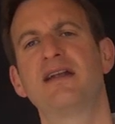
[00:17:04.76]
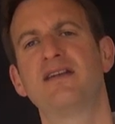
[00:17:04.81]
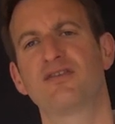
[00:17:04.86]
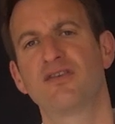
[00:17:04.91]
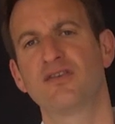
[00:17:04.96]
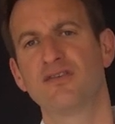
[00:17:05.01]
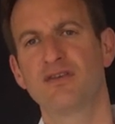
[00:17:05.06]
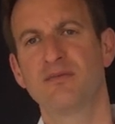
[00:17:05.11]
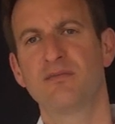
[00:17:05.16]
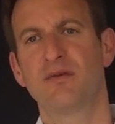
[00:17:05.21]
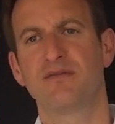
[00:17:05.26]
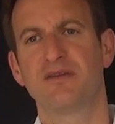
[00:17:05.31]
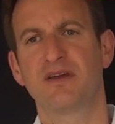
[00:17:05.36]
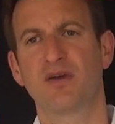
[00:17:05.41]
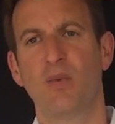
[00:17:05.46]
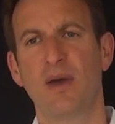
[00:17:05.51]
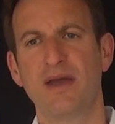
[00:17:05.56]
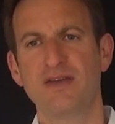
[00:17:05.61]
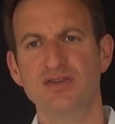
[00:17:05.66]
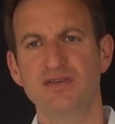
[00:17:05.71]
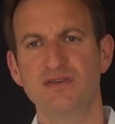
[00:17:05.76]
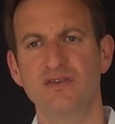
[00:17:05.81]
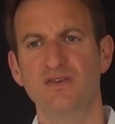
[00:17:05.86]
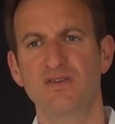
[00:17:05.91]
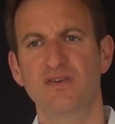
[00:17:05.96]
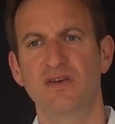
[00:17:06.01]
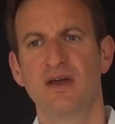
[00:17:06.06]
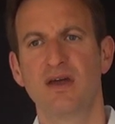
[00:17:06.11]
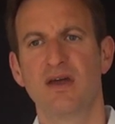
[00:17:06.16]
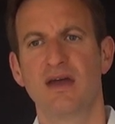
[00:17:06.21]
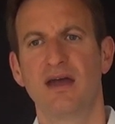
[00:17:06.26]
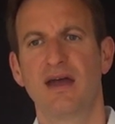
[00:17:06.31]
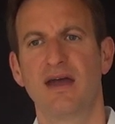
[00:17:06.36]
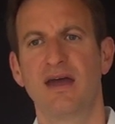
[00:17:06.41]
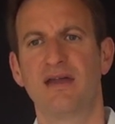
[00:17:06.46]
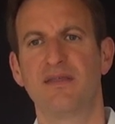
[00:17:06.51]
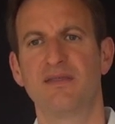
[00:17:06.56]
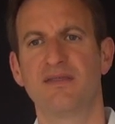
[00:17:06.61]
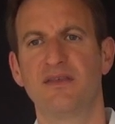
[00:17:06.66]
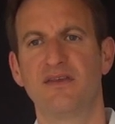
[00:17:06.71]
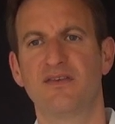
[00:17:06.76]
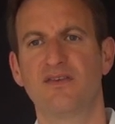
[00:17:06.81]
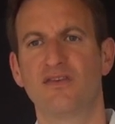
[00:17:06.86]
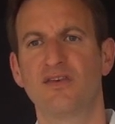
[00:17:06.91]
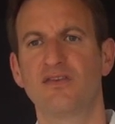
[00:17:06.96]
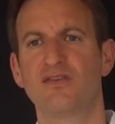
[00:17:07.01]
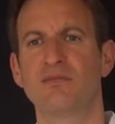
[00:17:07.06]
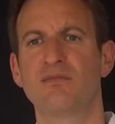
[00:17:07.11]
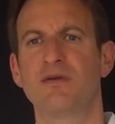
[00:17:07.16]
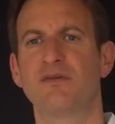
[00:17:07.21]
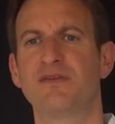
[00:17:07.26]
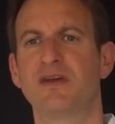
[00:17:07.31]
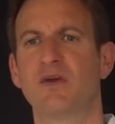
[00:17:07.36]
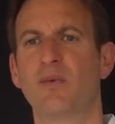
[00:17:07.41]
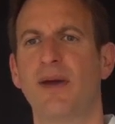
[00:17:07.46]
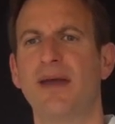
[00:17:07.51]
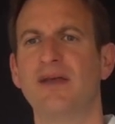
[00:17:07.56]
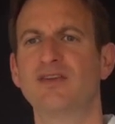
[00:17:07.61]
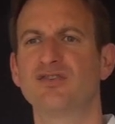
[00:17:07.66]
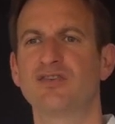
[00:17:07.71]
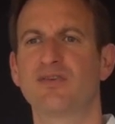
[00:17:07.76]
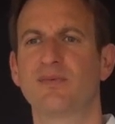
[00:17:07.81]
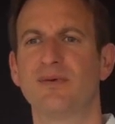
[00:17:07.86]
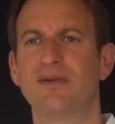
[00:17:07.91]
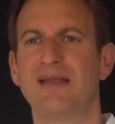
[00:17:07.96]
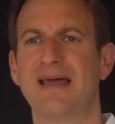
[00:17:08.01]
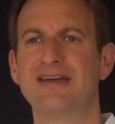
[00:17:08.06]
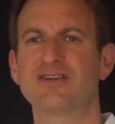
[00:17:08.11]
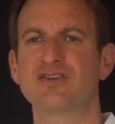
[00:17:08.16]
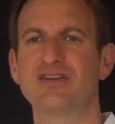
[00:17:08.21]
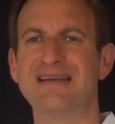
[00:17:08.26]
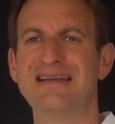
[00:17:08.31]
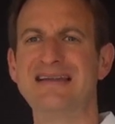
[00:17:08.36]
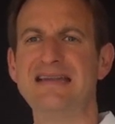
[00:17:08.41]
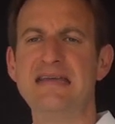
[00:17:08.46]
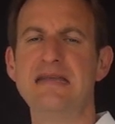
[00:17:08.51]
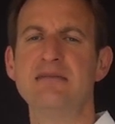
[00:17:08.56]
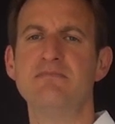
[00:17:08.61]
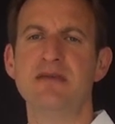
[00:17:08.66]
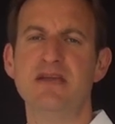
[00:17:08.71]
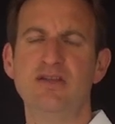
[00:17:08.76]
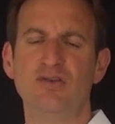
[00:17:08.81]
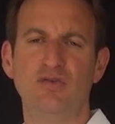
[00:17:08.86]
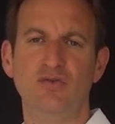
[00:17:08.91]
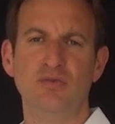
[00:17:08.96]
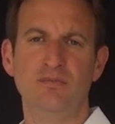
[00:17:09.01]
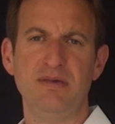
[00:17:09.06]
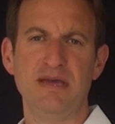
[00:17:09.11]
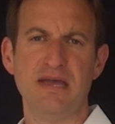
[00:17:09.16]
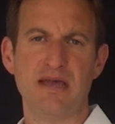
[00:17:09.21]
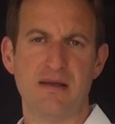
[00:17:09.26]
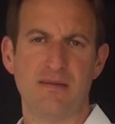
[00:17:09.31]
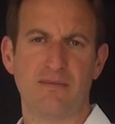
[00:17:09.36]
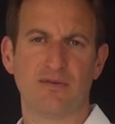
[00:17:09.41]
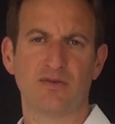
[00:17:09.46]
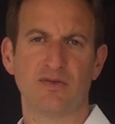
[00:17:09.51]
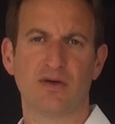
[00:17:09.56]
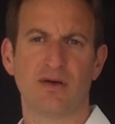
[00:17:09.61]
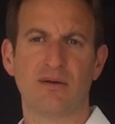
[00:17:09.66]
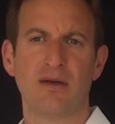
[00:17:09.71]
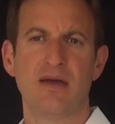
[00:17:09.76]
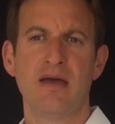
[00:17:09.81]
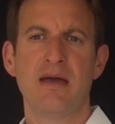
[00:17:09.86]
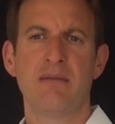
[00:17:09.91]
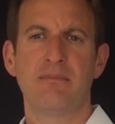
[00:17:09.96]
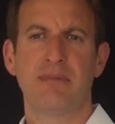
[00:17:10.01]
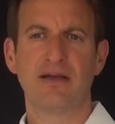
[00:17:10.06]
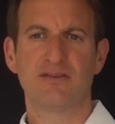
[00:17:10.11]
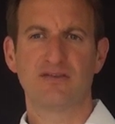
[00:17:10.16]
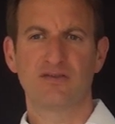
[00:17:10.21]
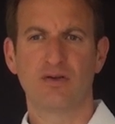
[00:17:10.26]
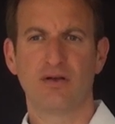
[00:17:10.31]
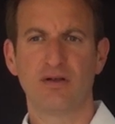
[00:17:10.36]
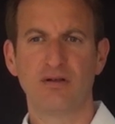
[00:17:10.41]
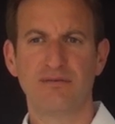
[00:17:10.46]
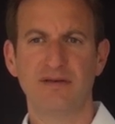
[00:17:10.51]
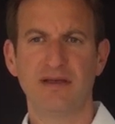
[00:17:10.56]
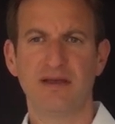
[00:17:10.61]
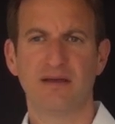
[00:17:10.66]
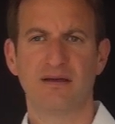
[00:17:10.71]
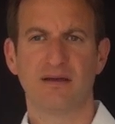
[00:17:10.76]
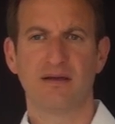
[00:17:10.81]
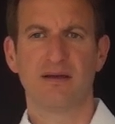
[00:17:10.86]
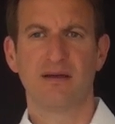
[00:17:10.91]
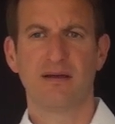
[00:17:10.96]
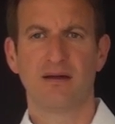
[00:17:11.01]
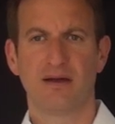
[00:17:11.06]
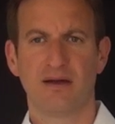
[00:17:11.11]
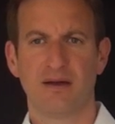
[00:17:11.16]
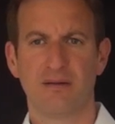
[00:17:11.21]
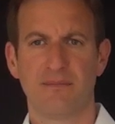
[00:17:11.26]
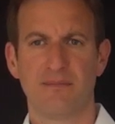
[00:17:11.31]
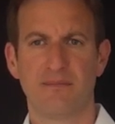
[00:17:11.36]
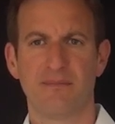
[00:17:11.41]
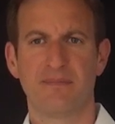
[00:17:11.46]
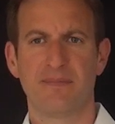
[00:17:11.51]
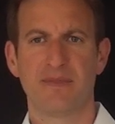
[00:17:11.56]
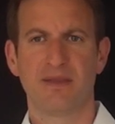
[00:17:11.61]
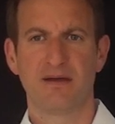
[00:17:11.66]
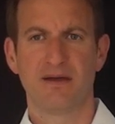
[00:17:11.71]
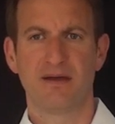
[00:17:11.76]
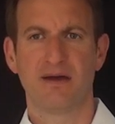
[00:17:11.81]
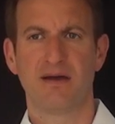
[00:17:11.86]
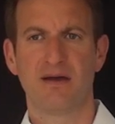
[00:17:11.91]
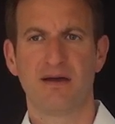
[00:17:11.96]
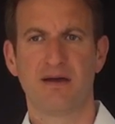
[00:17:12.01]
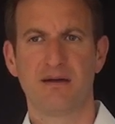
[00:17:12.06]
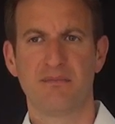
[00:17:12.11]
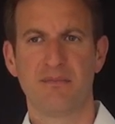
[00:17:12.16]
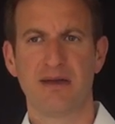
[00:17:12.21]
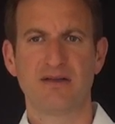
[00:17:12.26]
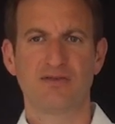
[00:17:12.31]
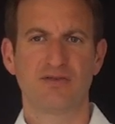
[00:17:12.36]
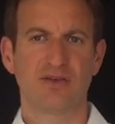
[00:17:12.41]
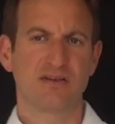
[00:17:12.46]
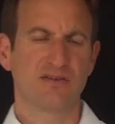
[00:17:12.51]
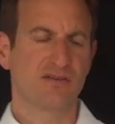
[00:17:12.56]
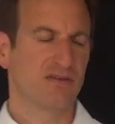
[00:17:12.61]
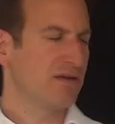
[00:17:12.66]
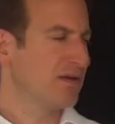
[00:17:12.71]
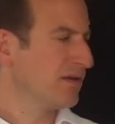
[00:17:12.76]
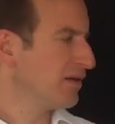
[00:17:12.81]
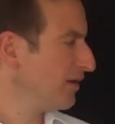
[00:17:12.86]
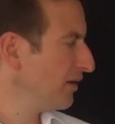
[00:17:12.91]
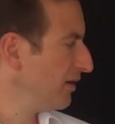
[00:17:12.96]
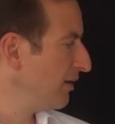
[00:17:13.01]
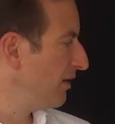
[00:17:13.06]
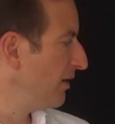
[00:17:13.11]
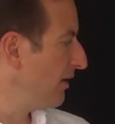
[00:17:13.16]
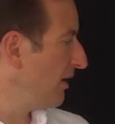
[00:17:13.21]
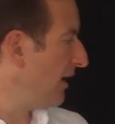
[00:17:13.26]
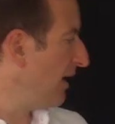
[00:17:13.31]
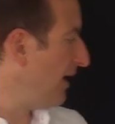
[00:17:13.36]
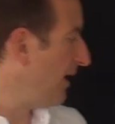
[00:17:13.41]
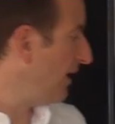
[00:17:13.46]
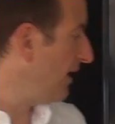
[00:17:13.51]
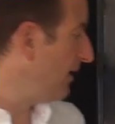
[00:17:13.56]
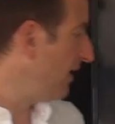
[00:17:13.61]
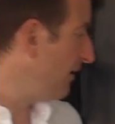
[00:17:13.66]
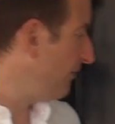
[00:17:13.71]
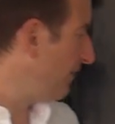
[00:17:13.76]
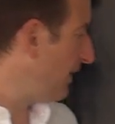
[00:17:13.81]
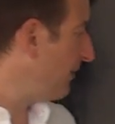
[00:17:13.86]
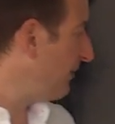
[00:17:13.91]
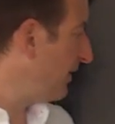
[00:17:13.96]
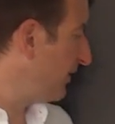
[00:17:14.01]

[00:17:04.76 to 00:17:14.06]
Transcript: system of equations. And this system of equations will actually lead me to B. So by solving a matrix, by